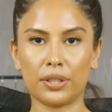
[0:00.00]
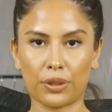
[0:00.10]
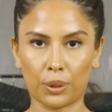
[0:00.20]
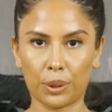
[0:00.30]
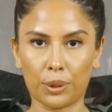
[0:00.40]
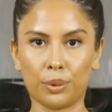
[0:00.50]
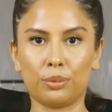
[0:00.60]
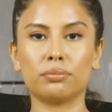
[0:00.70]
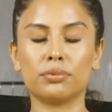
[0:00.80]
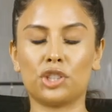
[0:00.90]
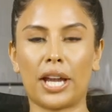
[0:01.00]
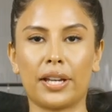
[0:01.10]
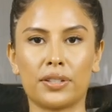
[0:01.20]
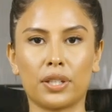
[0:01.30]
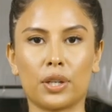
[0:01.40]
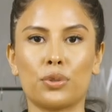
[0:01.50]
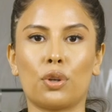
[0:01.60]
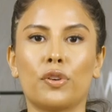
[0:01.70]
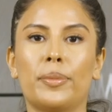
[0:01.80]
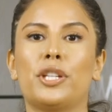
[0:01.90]
to throw jackets and coats
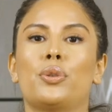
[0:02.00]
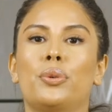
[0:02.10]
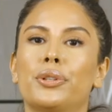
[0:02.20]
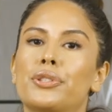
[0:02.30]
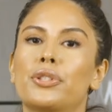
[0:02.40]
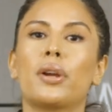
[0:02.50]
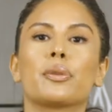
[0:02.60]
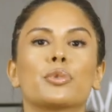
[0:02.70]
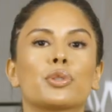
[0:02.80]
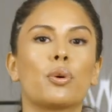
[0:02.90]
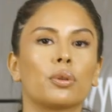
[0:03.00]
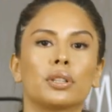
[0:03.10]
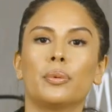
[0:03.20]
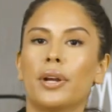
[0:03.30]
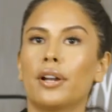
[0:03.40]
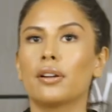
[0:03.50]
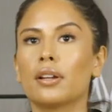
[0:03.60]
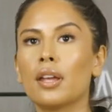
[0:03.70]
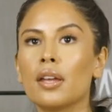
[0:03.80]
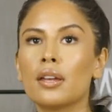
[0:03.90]
over my shoulder, so I would totally wear
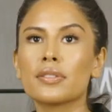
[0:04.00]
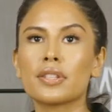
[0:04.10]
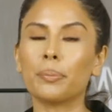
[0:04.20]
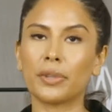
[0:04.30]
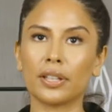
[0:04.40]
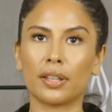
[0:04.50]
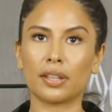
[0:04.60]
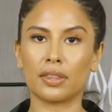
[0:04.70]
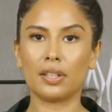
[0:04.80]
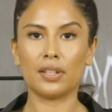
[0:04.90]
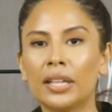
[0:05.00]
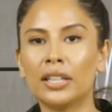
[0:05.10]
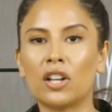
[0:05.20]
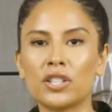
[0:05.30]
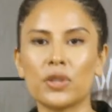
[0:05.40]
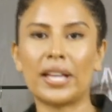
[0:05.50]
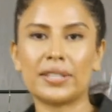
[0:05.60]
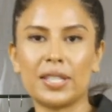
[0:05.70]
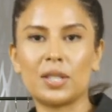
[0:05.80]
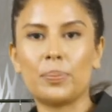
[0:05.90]
something like this. And it also has
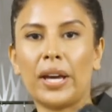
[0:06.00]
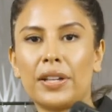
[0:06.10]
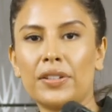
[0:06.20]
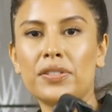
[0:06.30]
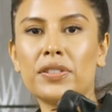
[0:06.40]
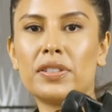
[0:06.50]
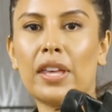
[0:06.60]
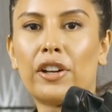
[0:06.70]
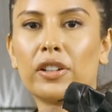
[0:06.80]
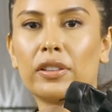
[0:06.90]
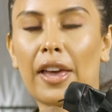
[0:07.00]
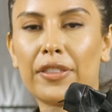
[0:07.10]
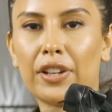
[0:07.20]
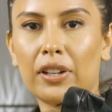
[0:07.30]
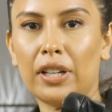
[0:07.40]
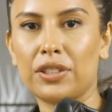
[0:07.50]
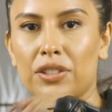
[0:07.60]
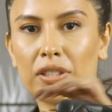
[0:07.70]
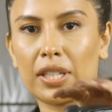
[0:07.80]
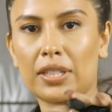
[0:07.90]
these buttons that are leather and it
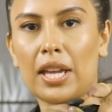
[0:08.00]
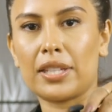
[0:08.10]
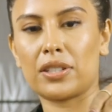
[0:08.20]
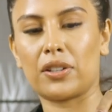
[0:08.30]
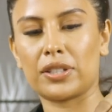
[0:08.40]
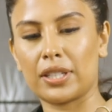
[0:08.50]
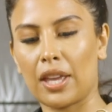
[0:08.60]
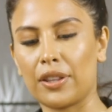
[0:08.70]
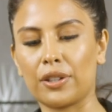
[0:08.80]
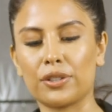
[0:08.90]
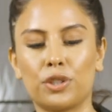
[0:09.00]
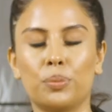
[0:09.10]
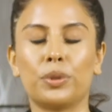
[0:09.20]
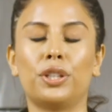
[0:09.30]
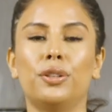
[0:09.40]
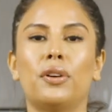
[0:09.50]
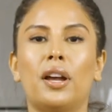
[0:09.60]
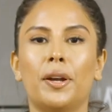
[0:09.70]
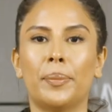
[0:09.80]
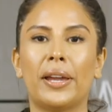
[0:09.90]
just like ties it all together. Super cute.
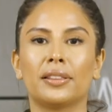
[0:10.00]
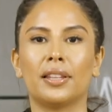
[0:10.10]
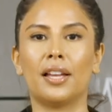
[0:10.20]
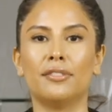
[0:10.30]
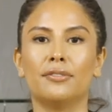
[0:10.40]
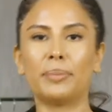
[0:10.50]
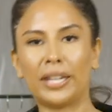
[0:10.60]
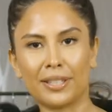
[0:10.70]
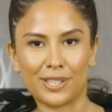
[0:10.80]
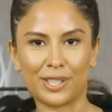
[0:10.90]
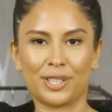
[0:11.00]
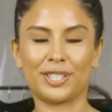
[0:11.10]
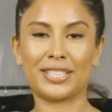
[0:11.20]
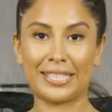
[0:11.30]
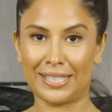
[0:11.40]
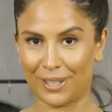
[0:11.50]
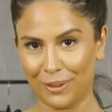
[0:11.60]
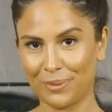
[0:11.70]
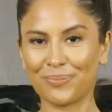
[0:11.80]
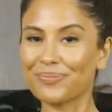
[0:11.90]
I love paying attention to detail.